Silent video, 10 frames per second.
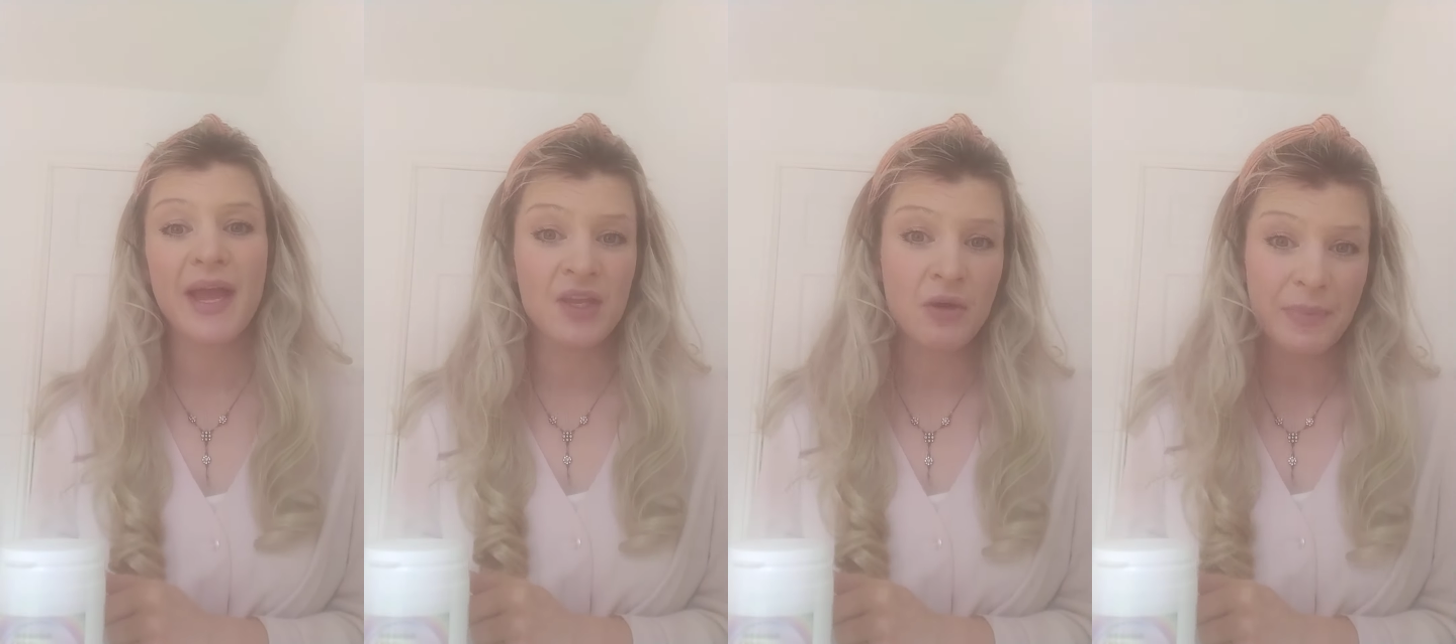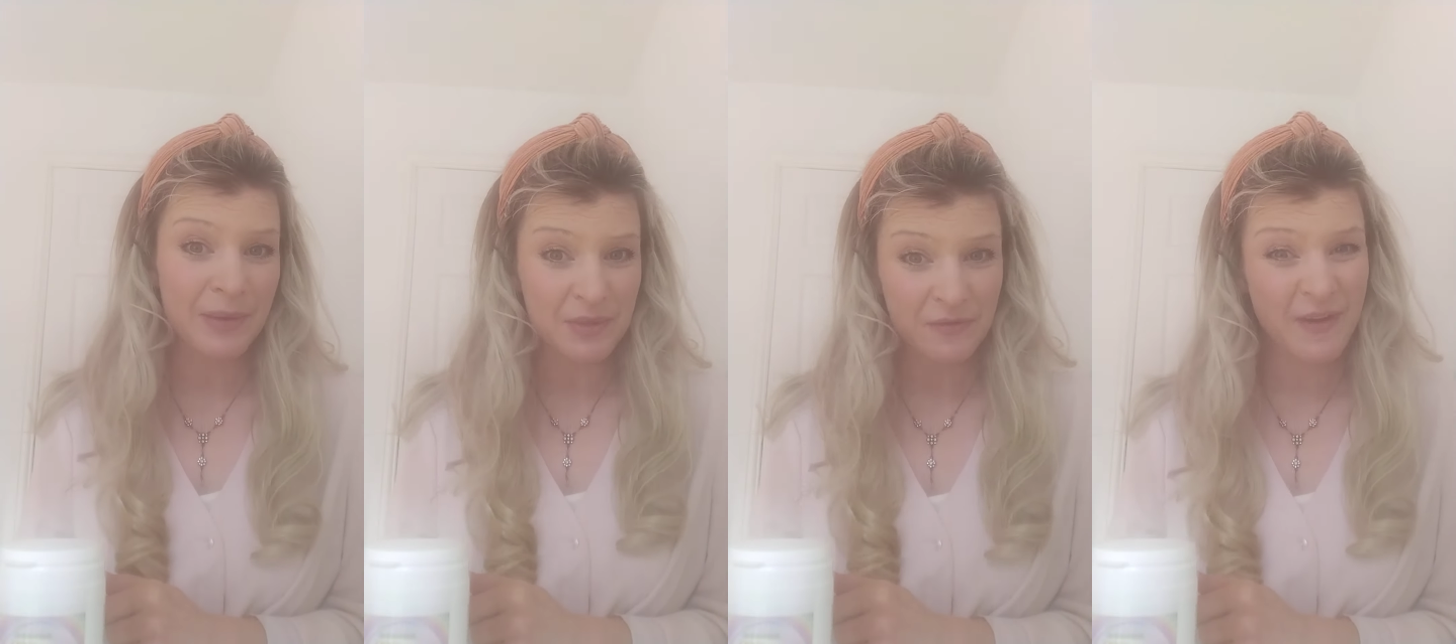and you'll be
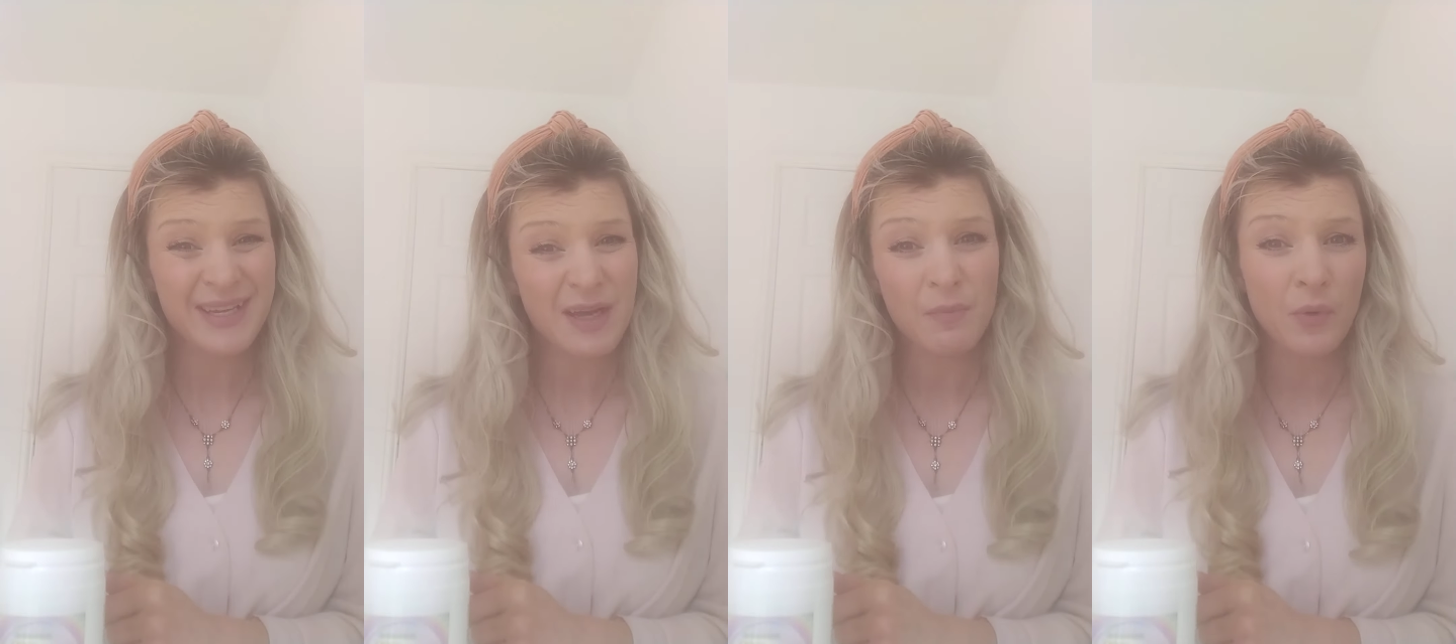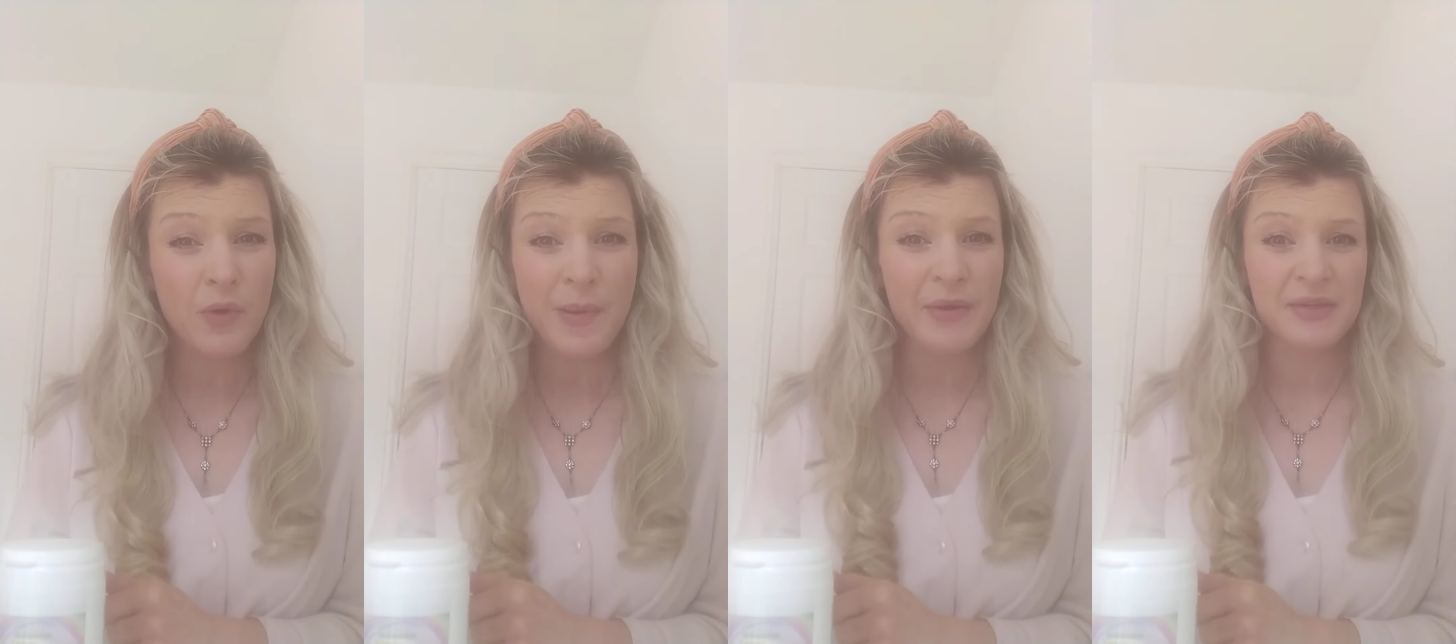able to find out more
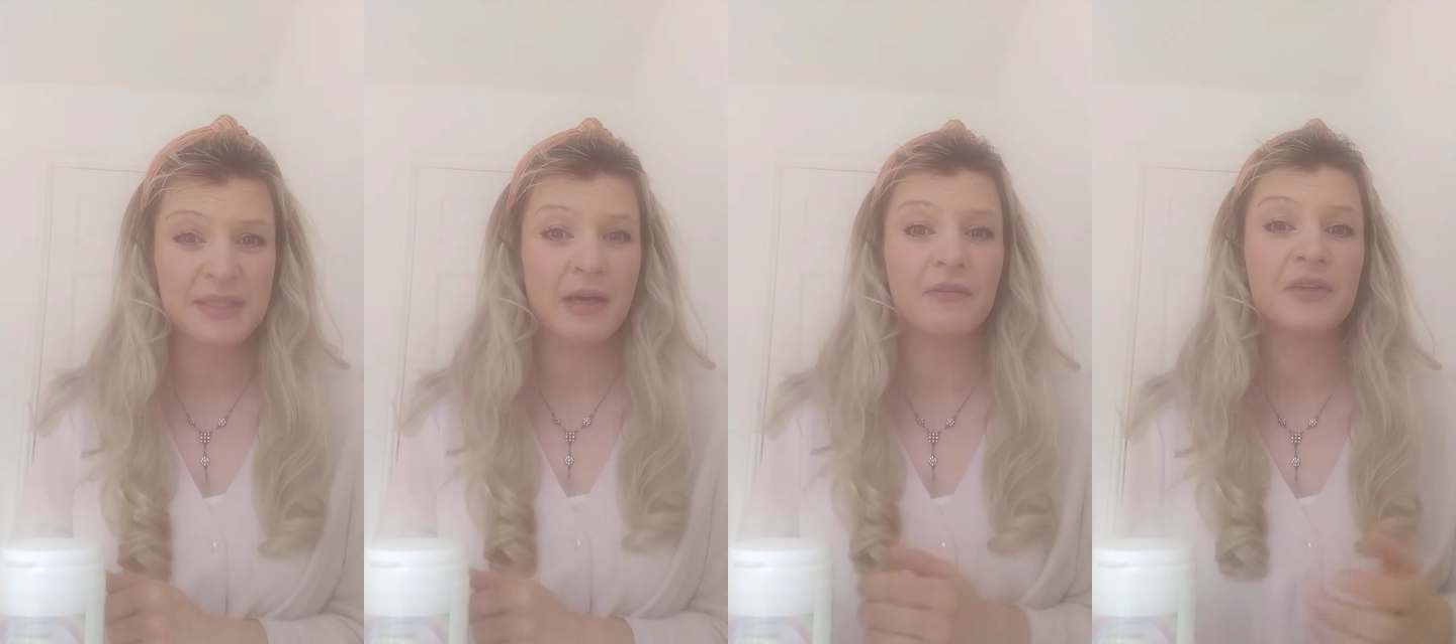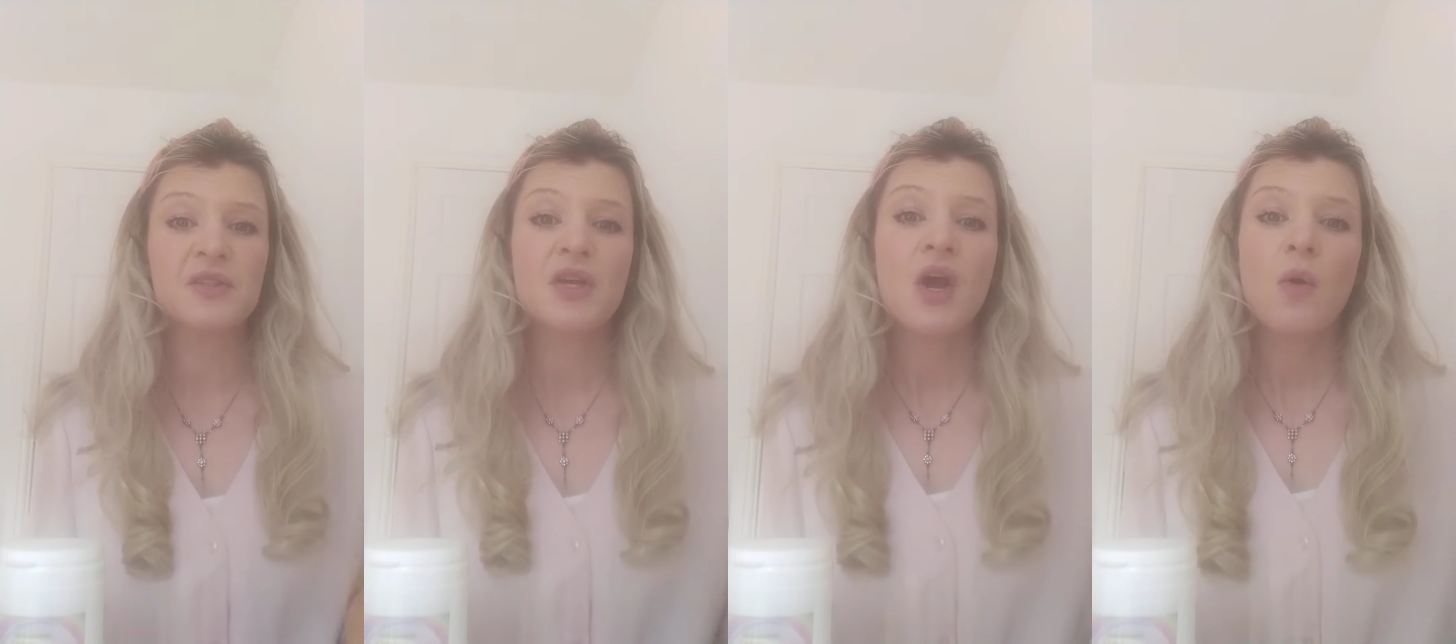about yourself, because